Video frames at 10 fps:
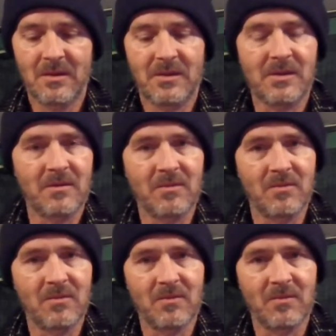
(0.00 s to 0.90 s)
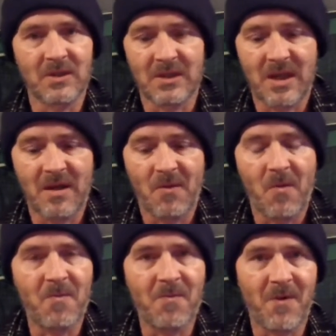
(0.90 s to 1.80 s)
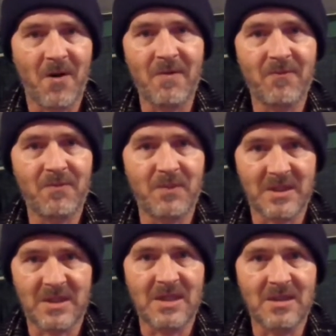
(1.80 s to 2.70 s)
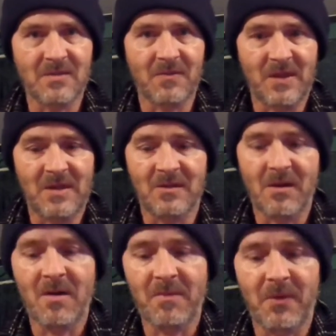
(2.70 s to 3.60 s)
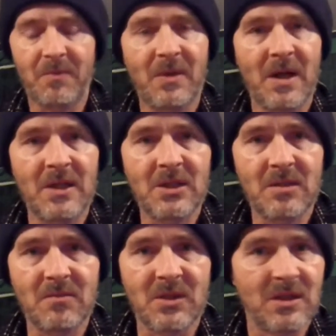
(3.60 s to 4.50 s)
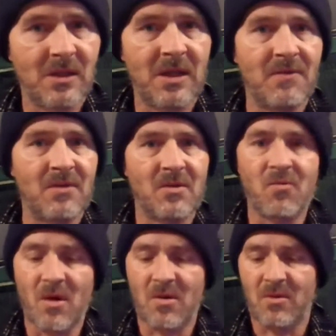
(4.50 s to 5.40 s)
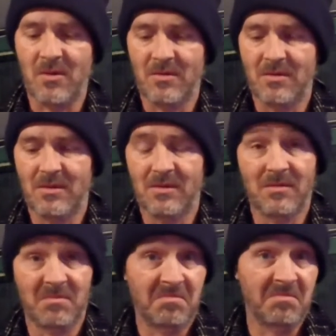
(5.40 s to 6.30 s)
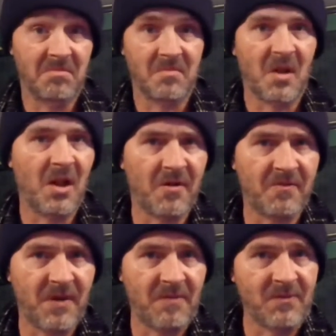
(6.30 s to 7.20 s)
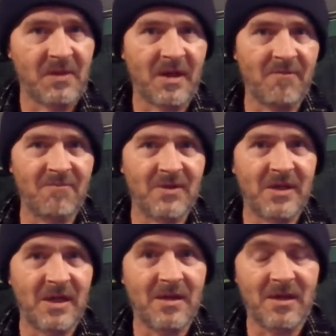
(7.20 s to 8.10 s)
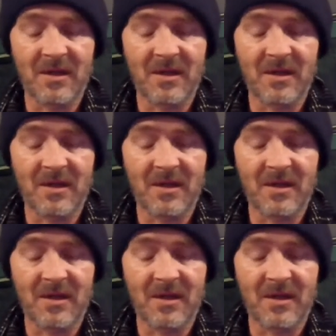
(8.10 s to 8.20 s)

So, what's that? 5% of the entire population was not even enrolled. A lot of faith in the government out there.